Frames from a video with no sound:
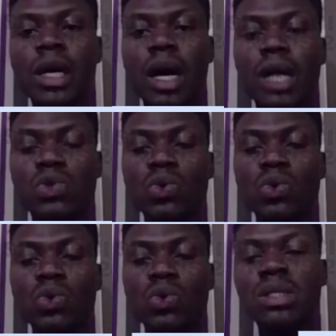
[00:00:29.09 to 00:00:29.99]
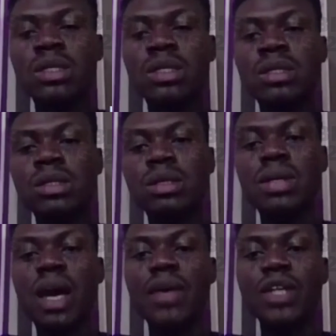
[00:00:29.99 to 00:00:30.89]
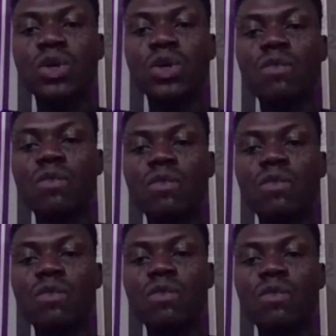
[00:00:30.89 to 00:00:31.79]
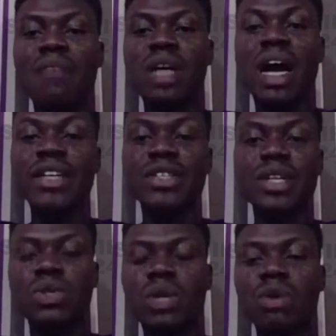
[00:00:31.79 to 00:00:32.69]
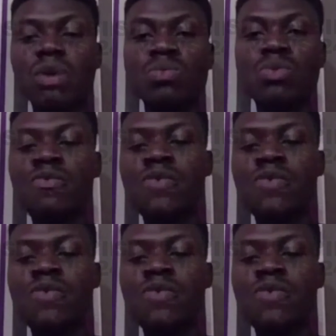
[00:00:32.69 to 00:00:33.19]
and to look towards the direction of those of us who have the ideas on how to move.